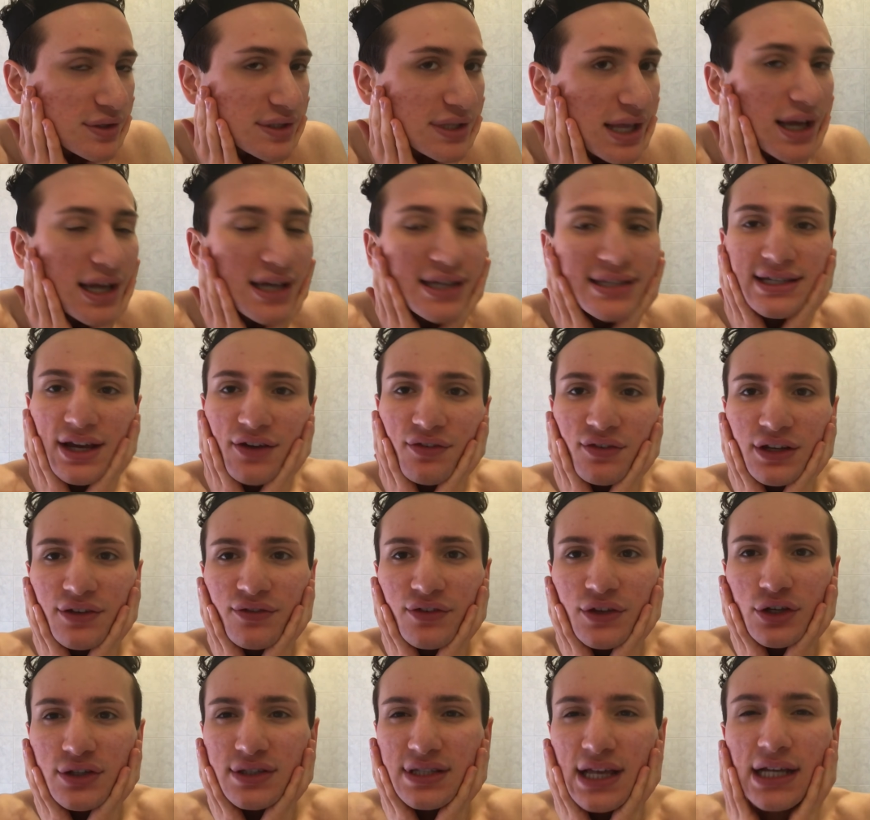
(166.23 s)
Like, it definitely
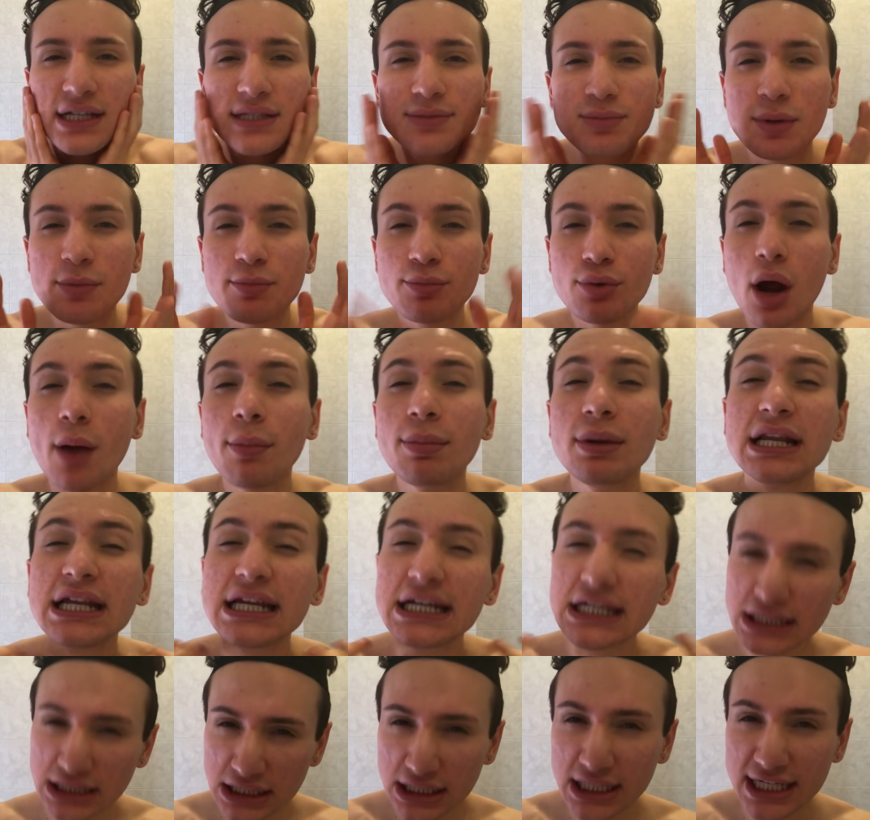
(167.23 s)
feels like it's been properly
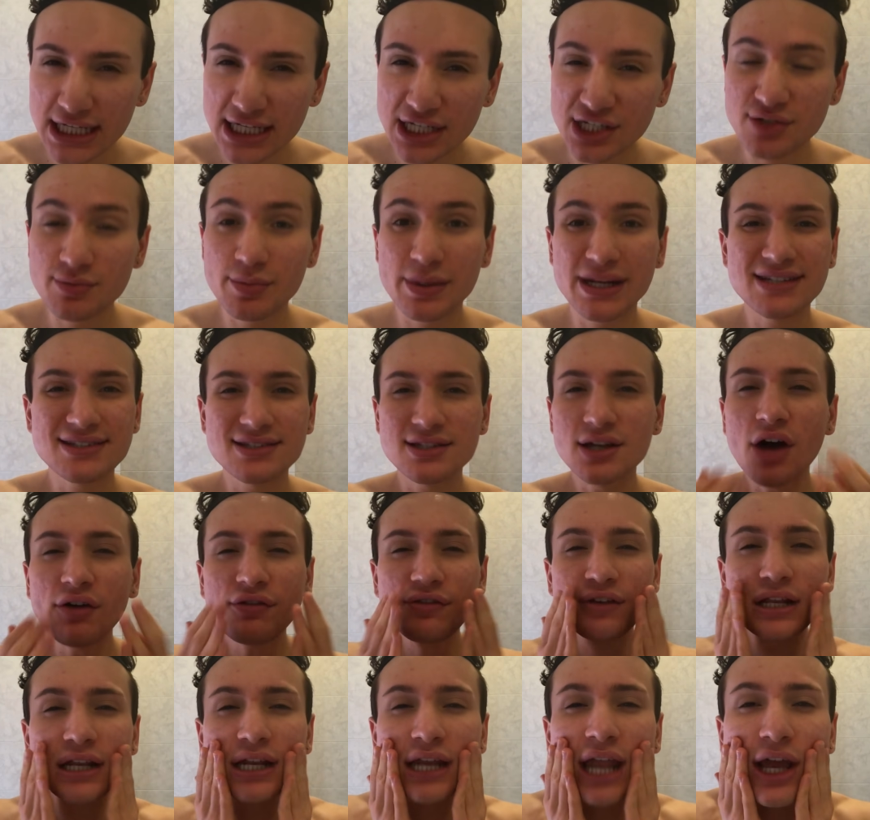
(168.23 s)
cleaned, but it's not
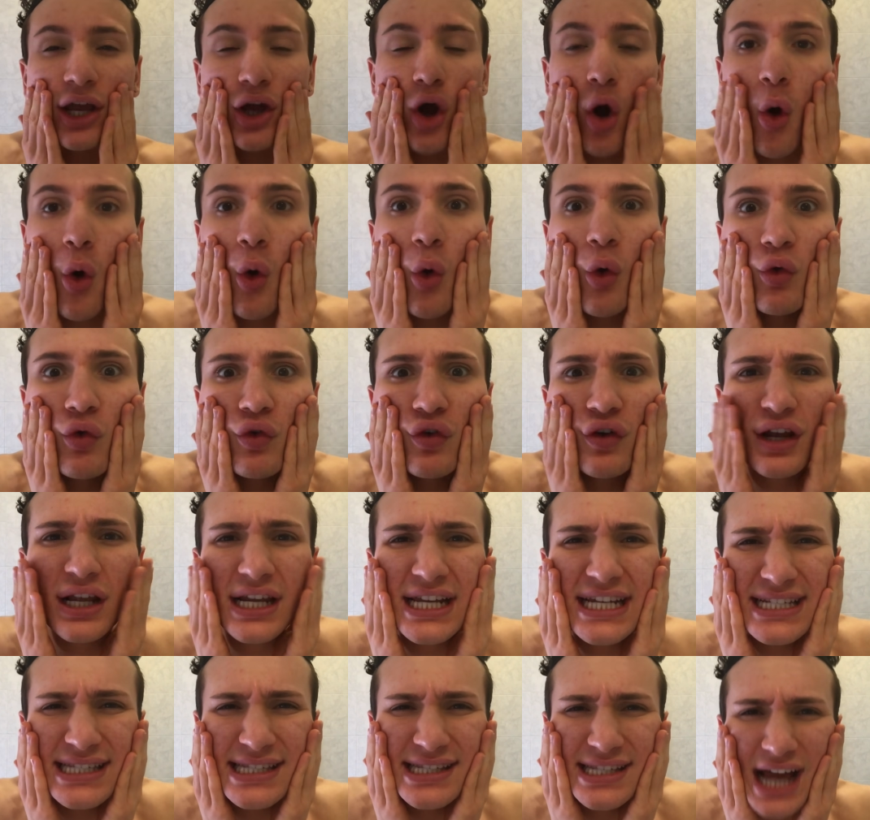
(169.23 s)
feeling like
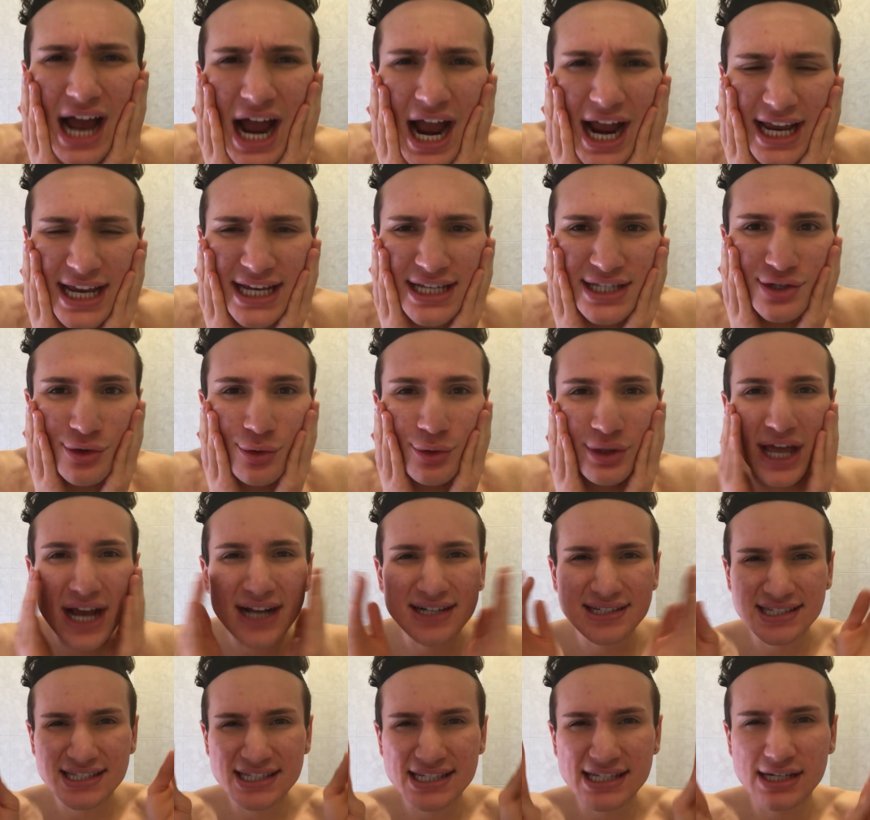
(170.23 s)
overly tight or that
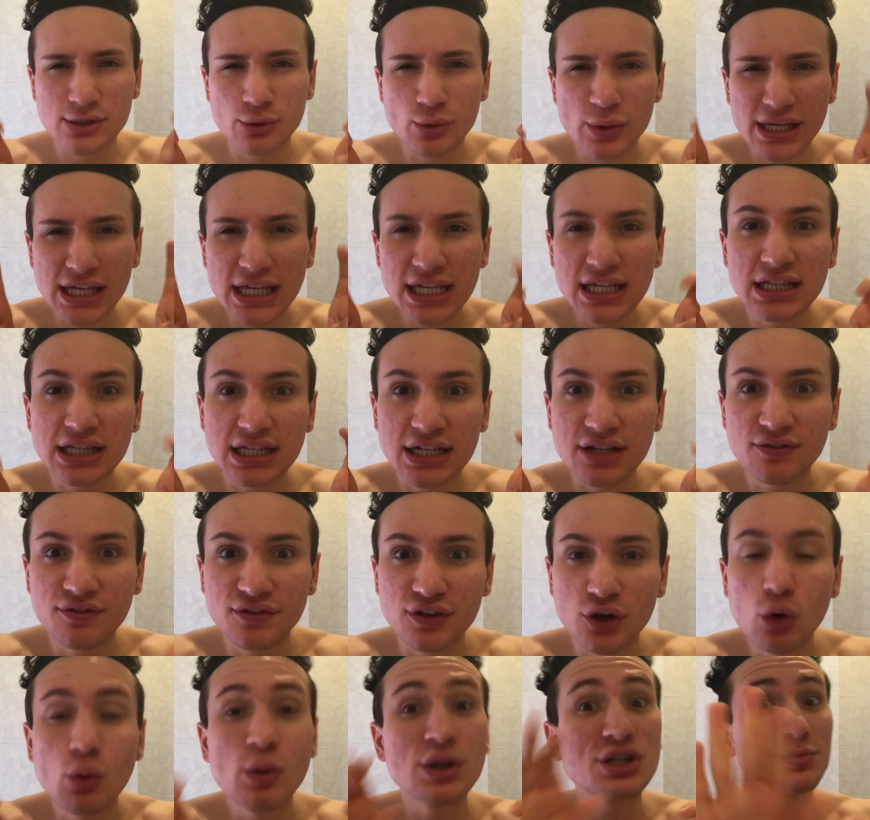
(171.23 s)
squeaky clean
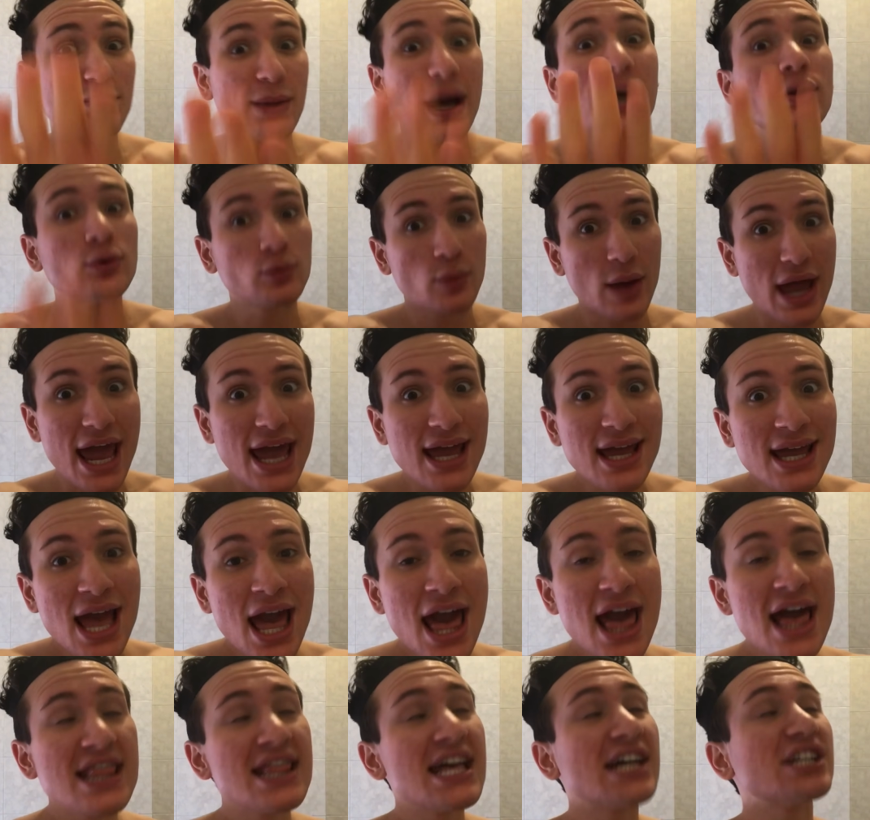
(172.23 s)
feel, which by the way,
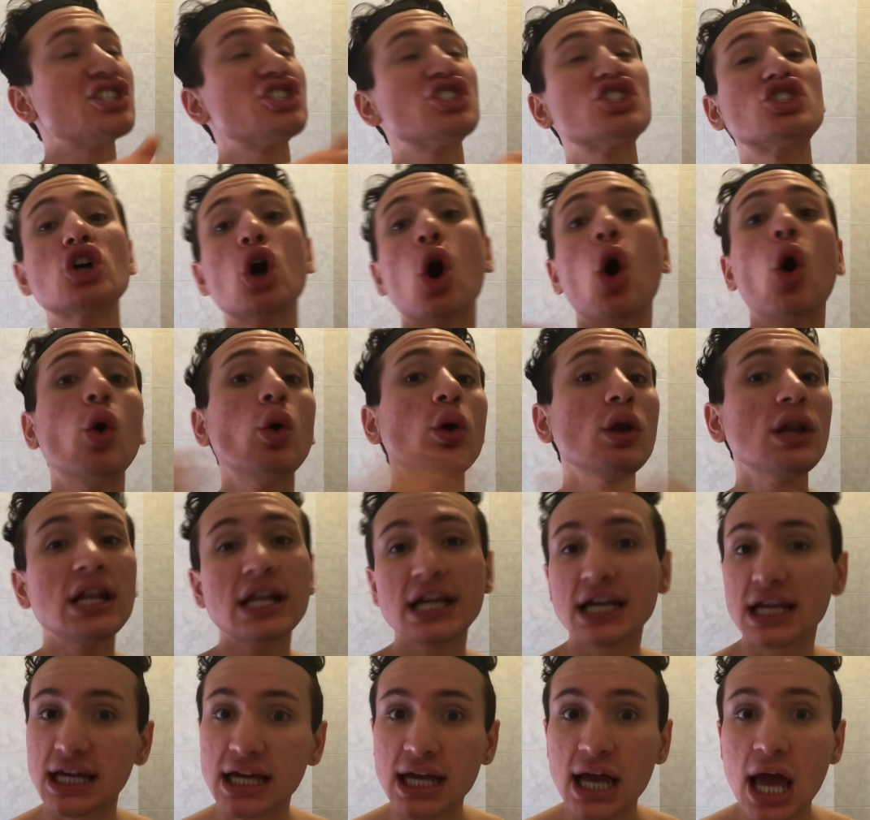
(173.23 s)
that's
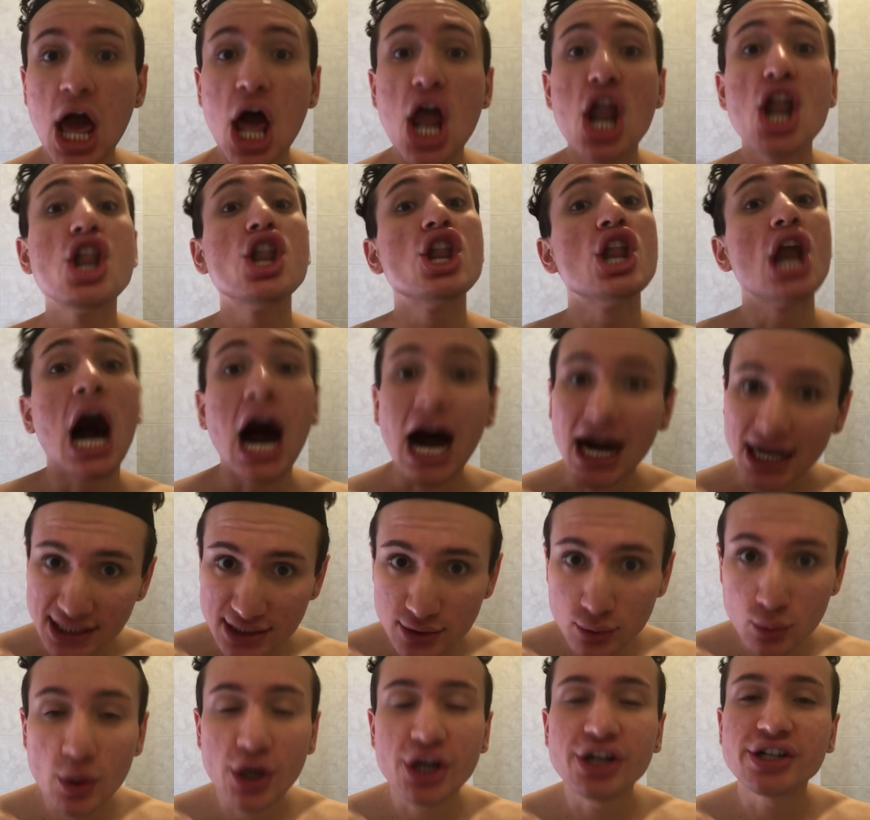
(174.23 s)
totally
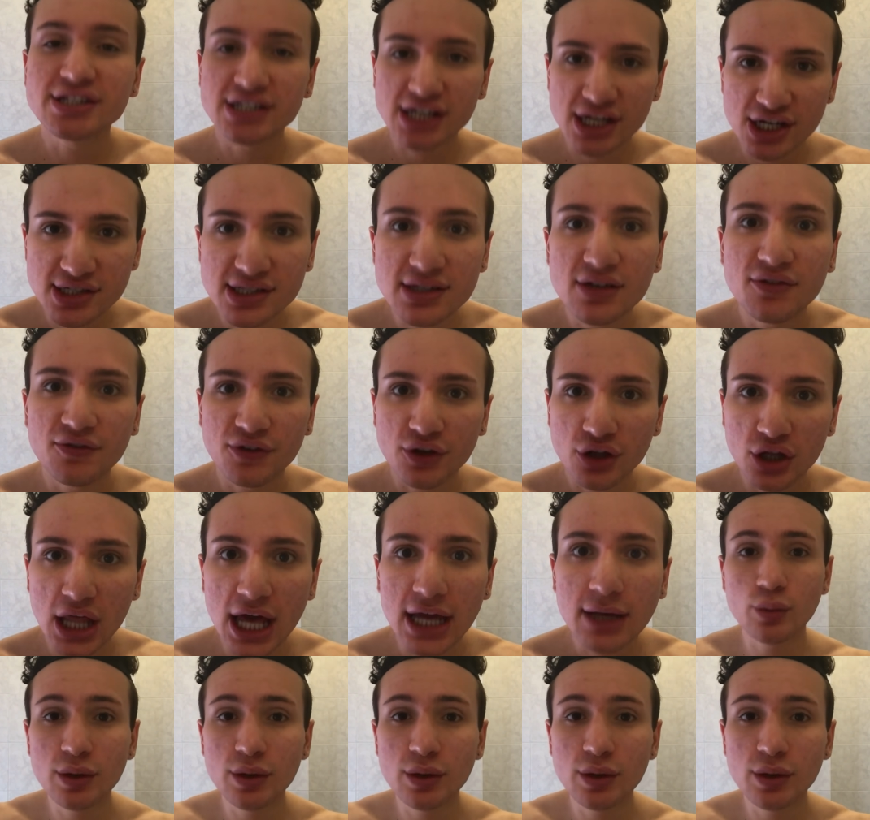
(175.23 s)
not what your skin should feel like.